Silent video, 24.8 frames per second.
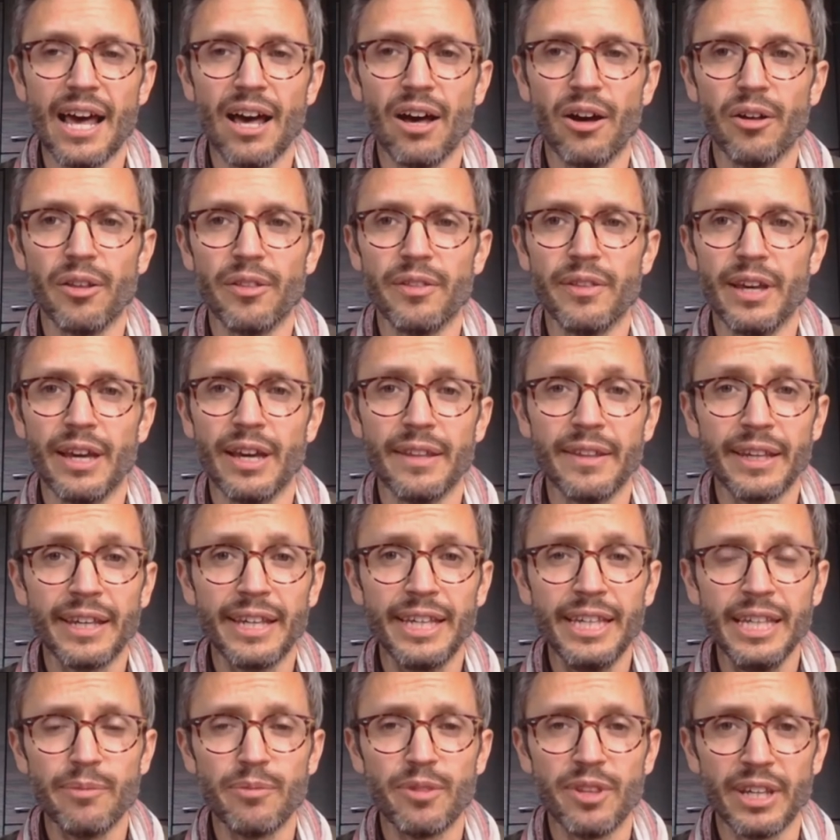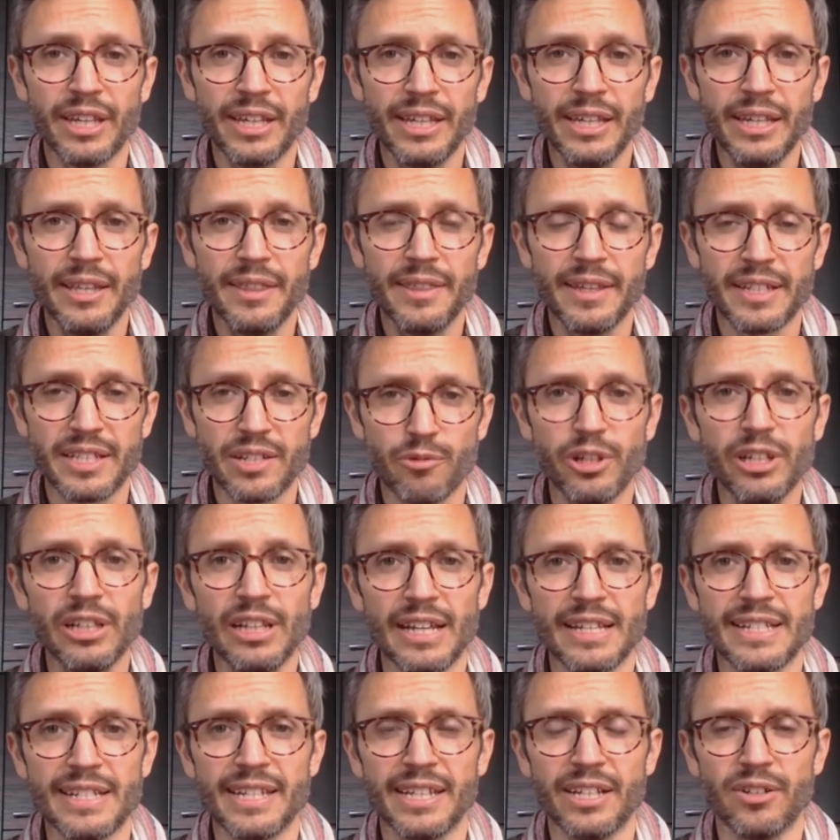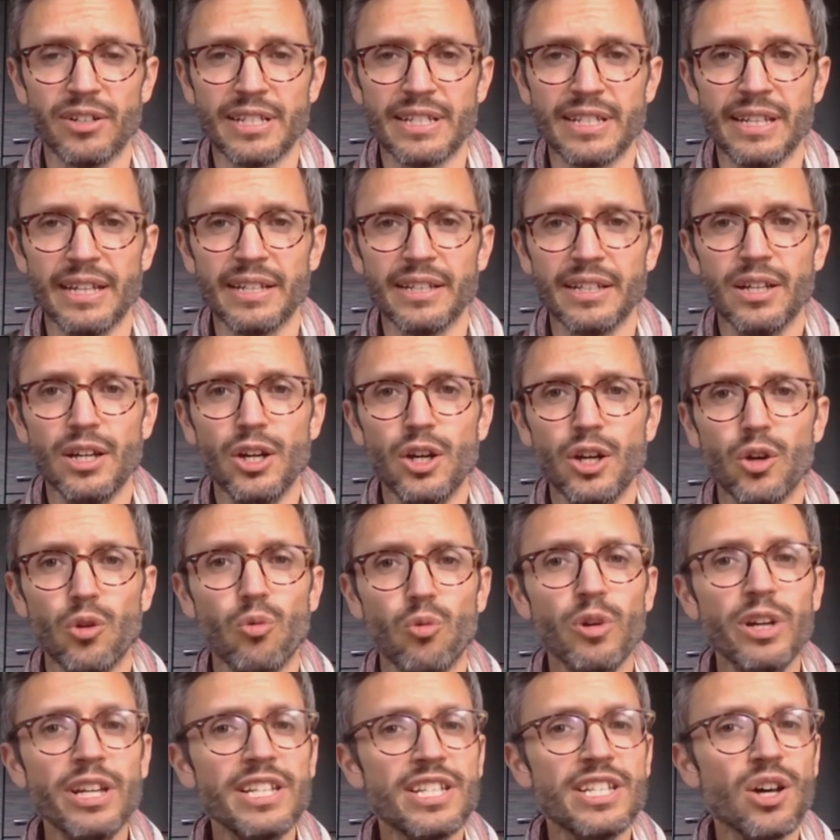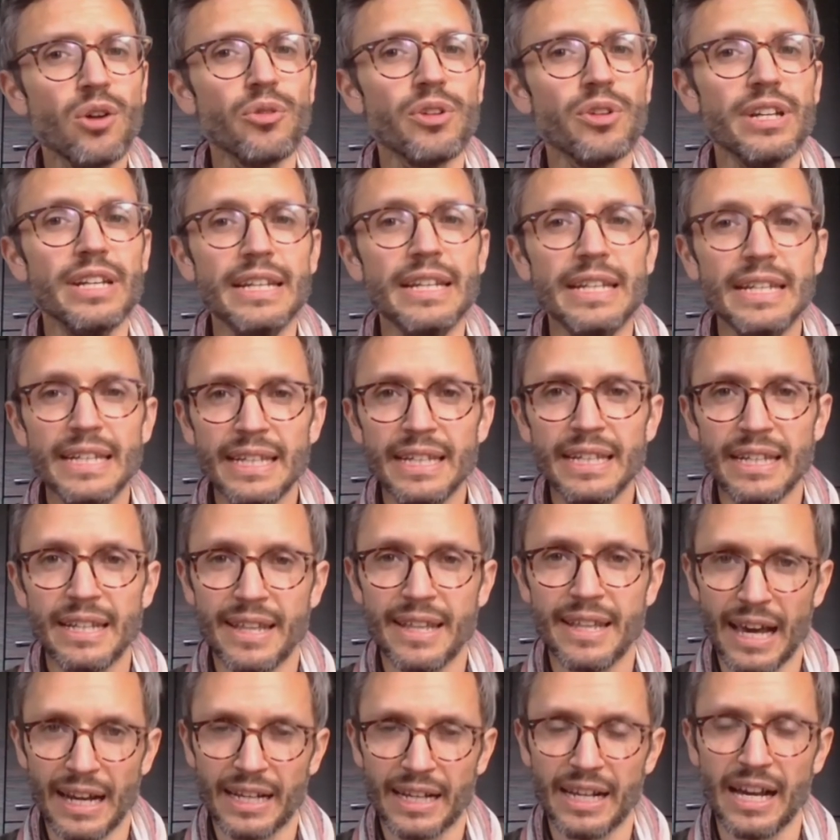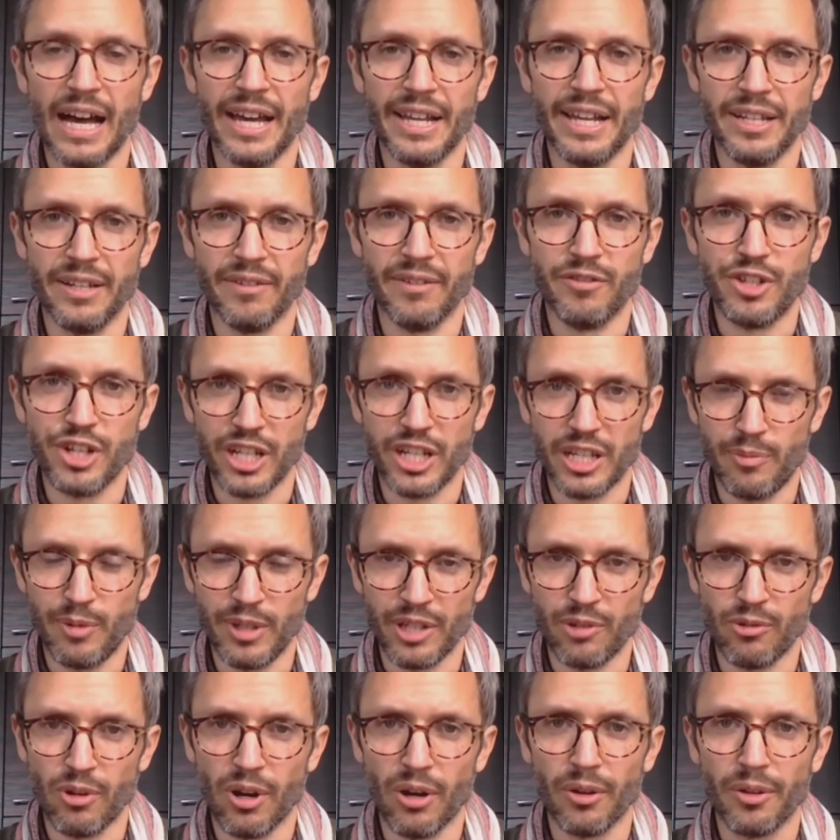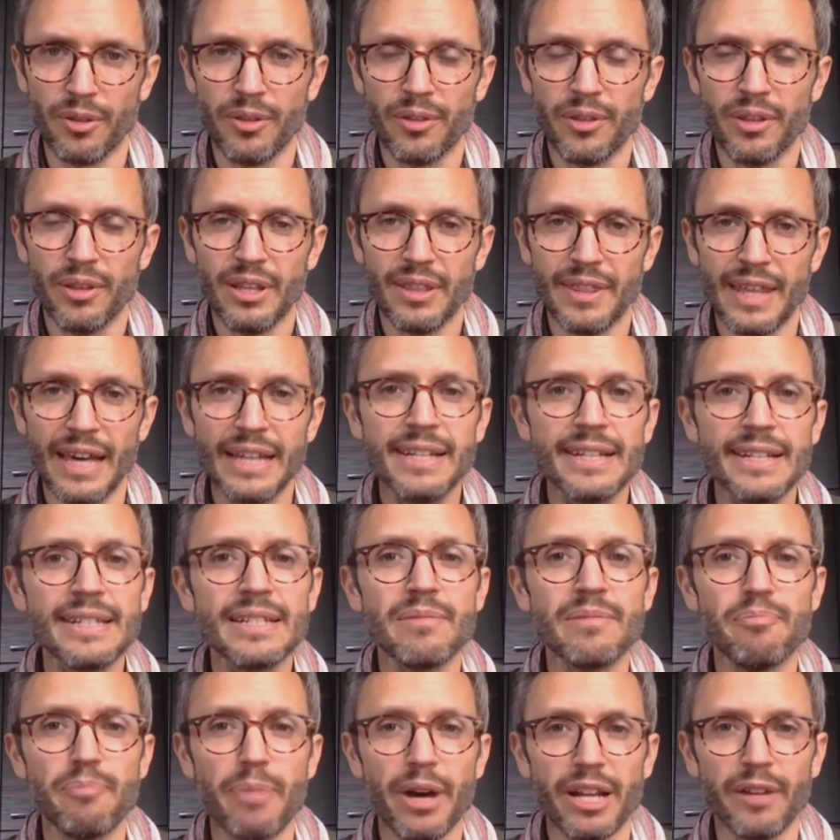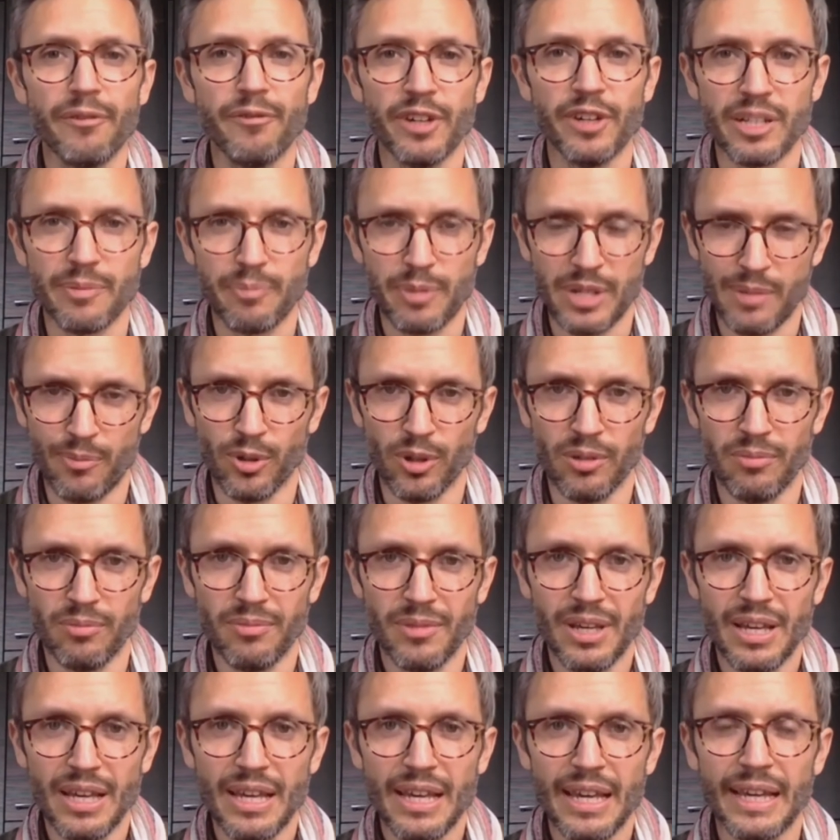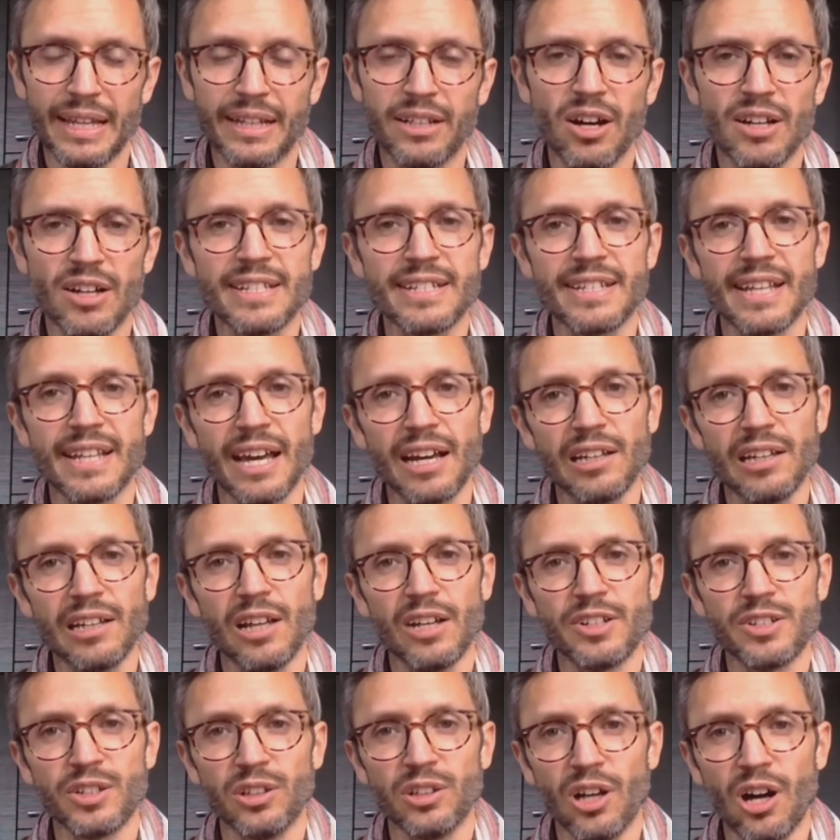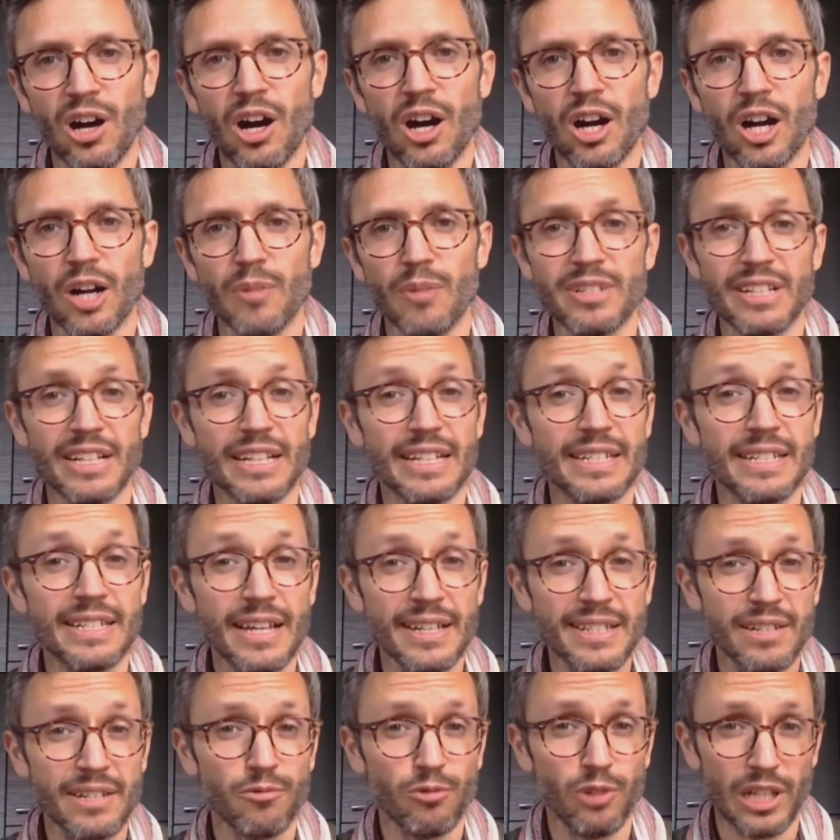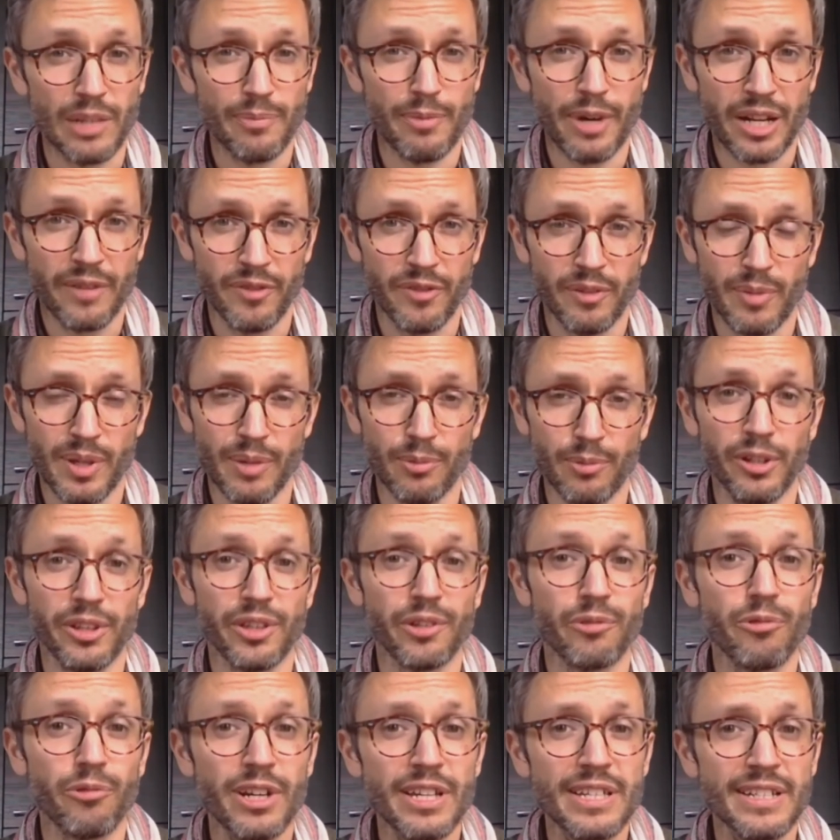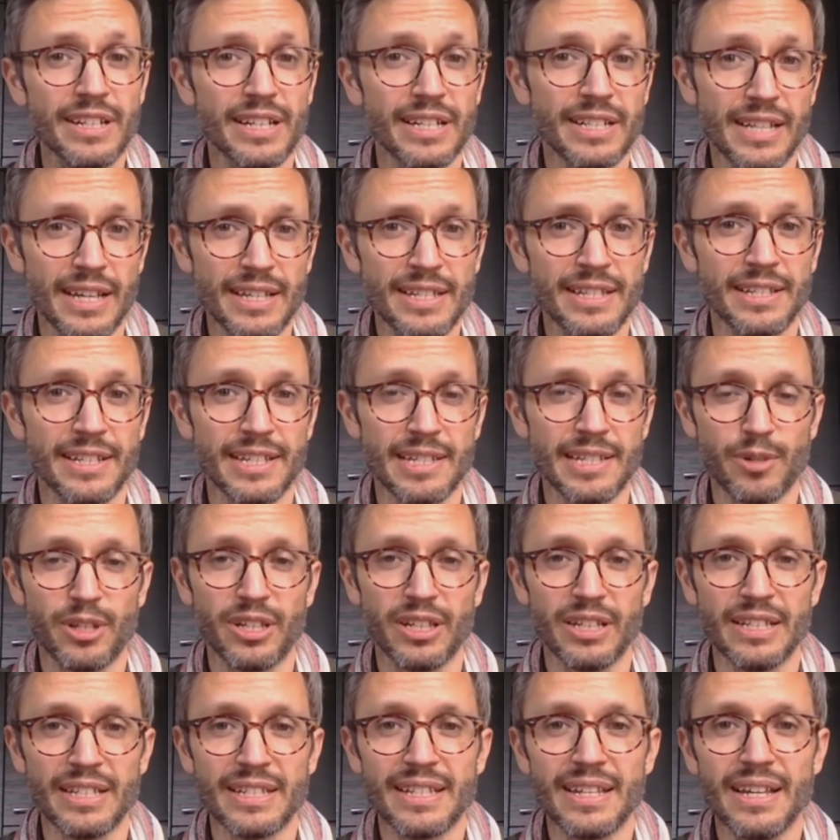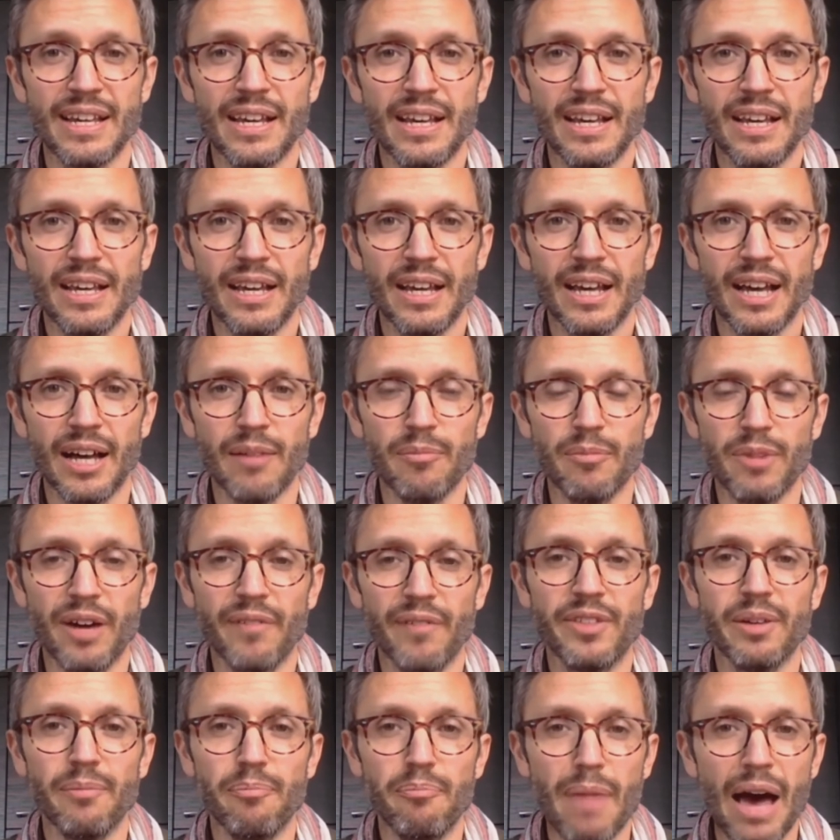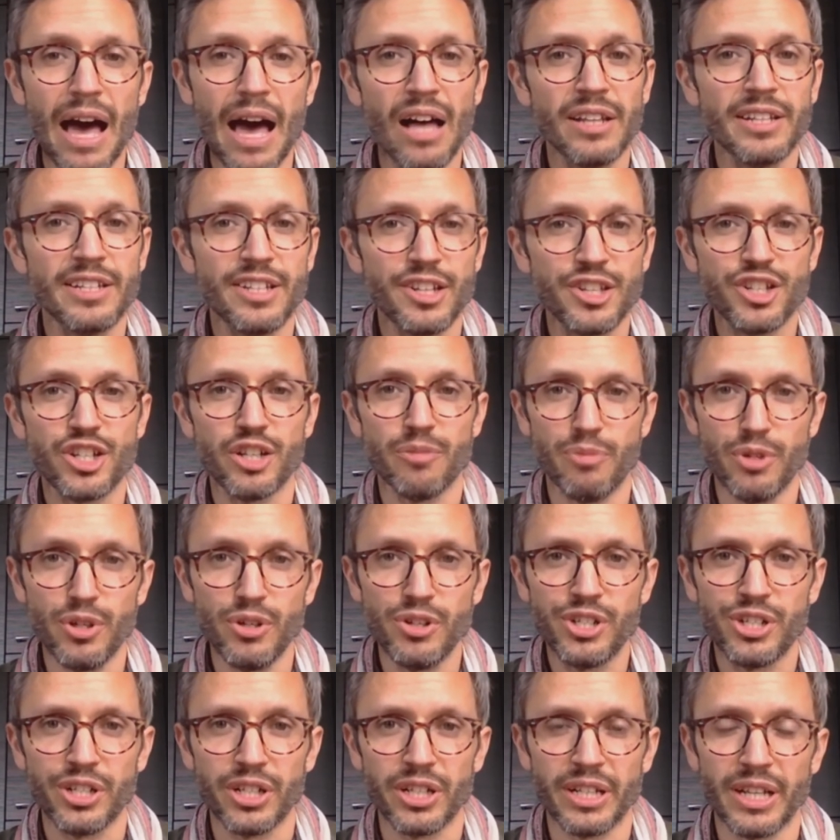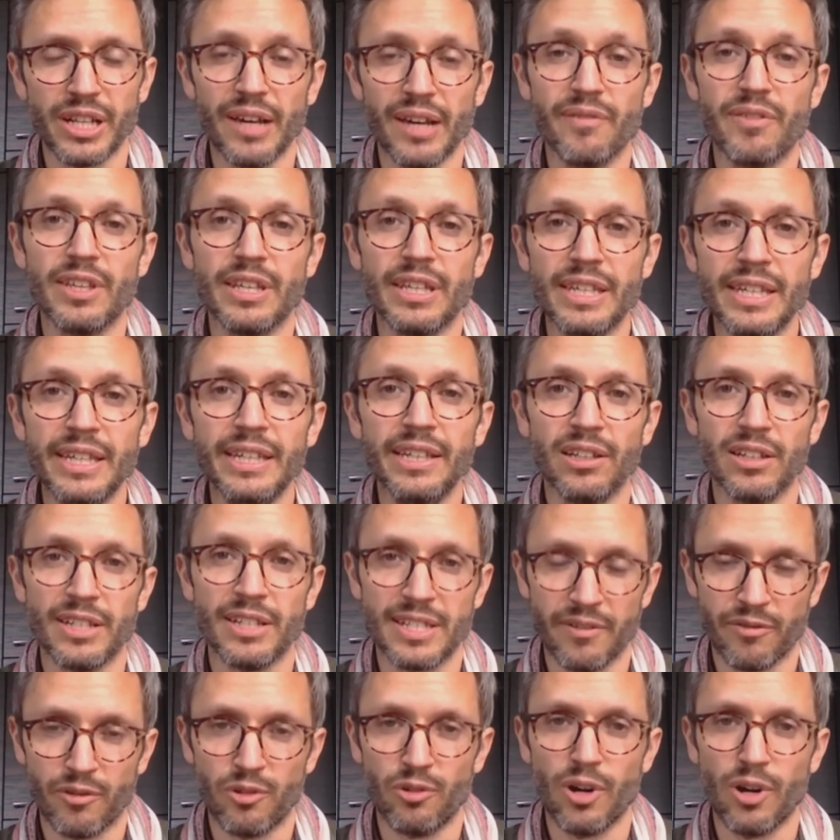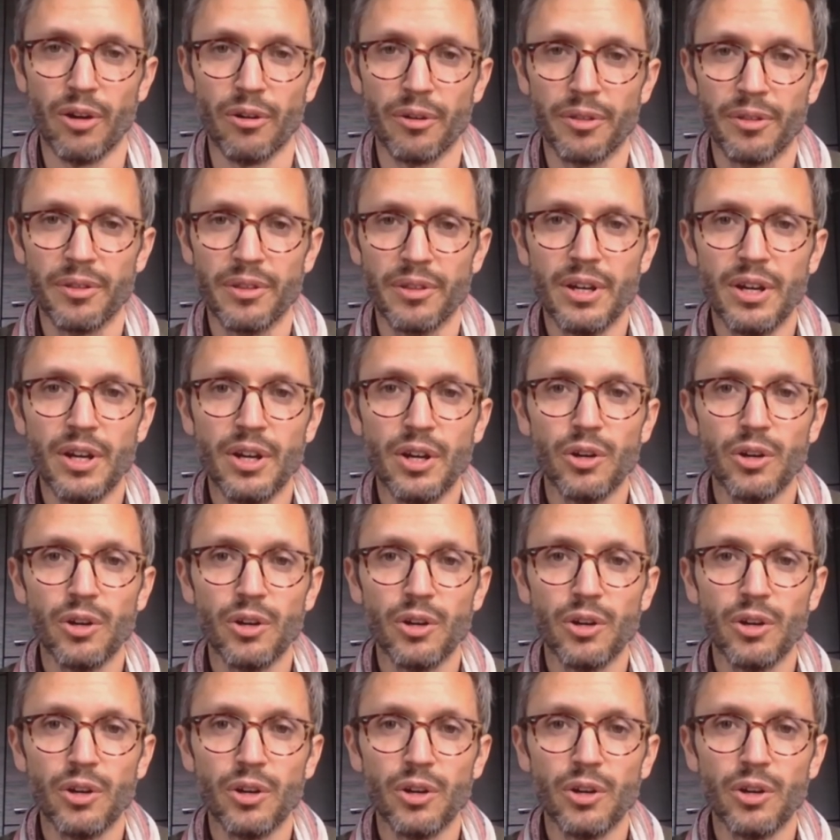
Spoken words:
Now, and the key thing to realize here is that we don't need that kind of GDP growth. That doesn't benefit people. It causes ecological harms, and it doesn't really benefit people. And the reason it doesn't is because of the maldistribution of the yields of growth.